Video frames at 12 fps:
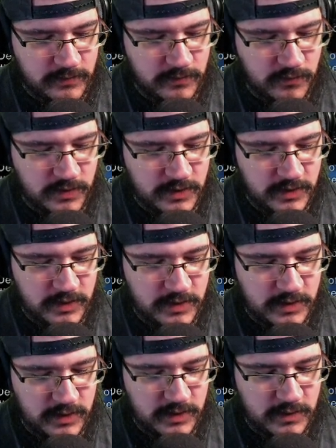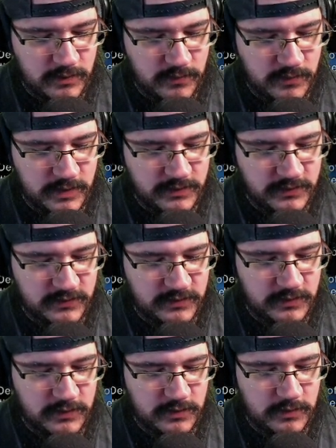One in Once
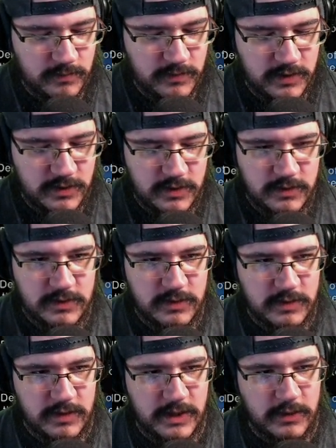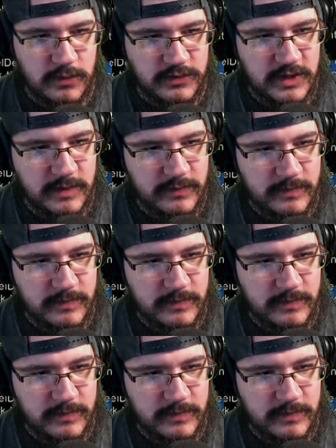Human and or type.